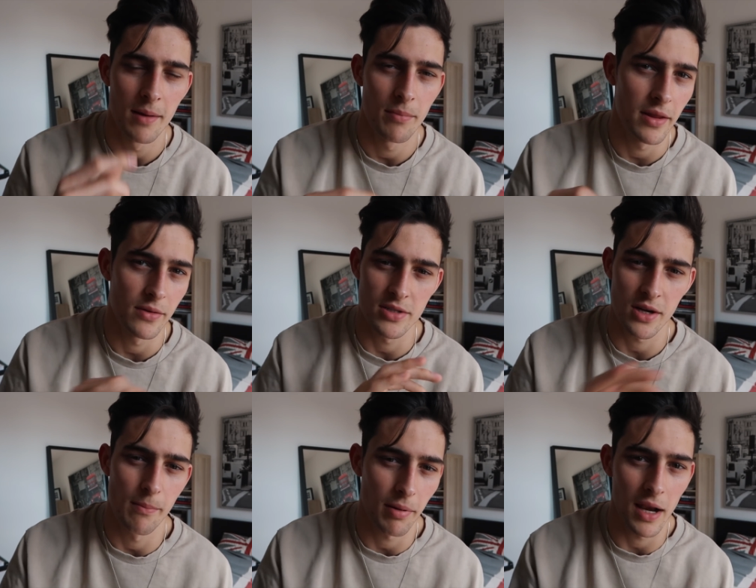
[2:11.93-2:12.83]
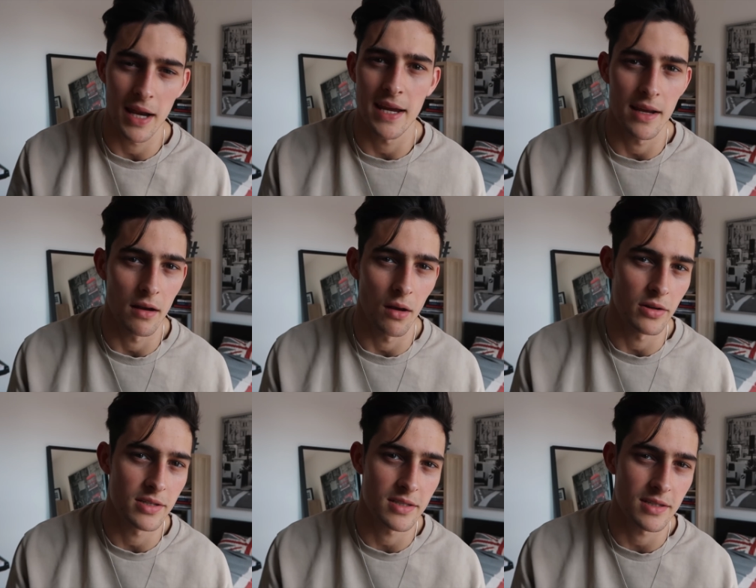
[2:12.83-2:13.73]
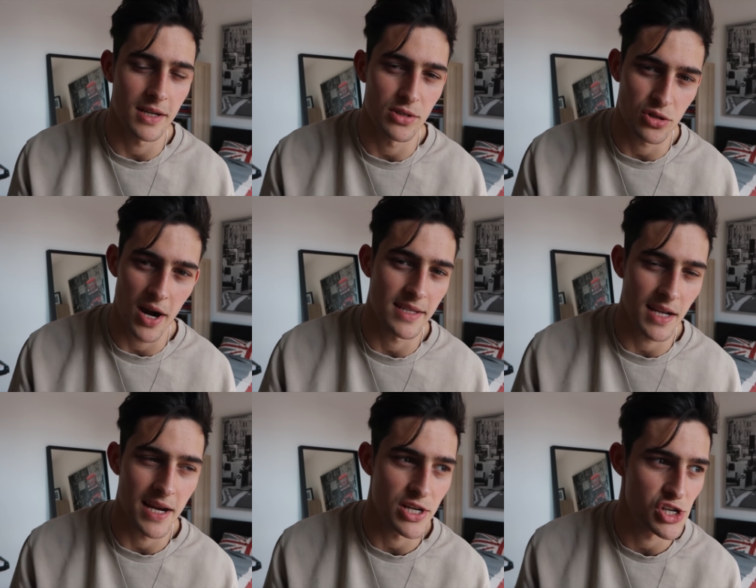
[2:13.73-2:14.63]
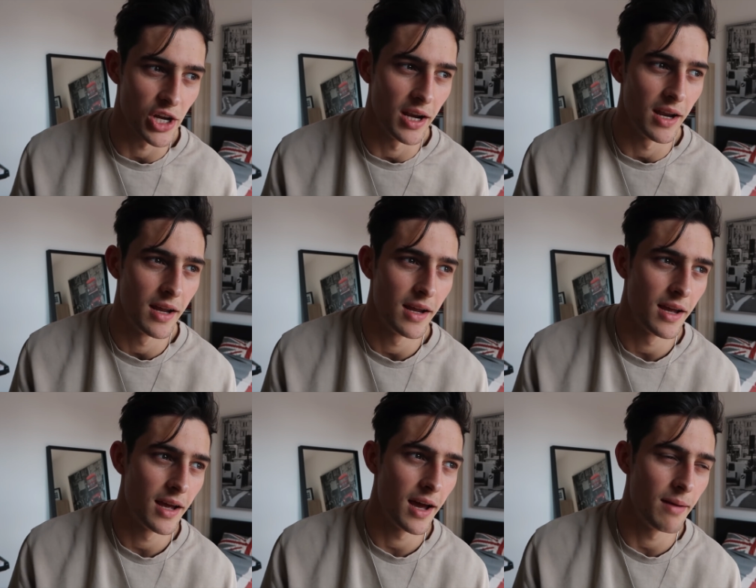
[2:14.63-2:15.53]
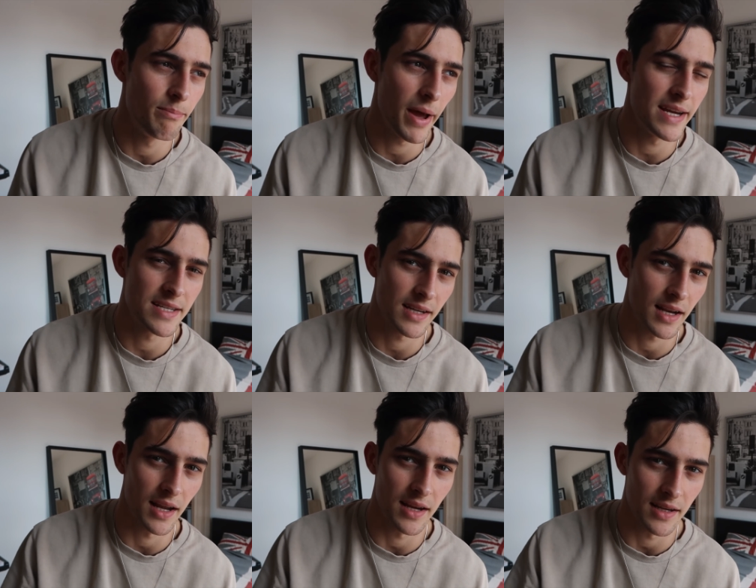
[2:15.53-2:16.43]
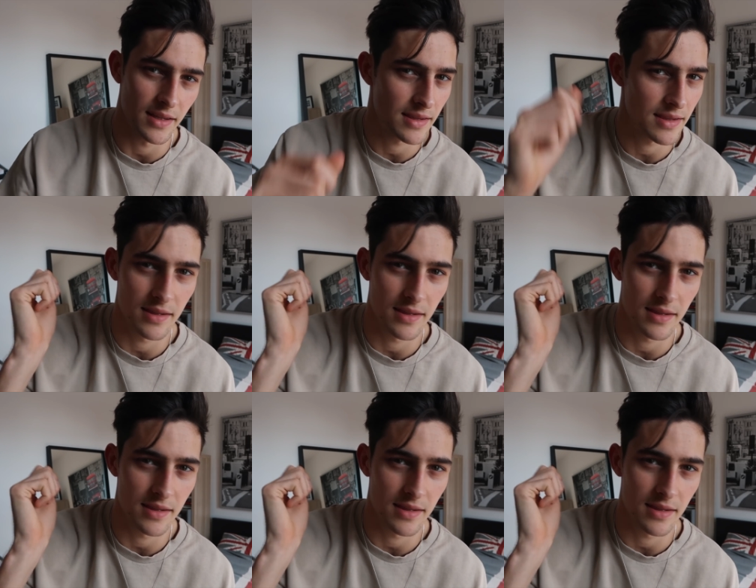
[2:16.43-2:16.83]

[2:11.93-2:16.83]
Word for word: but there was a complete loss in translation. And basically,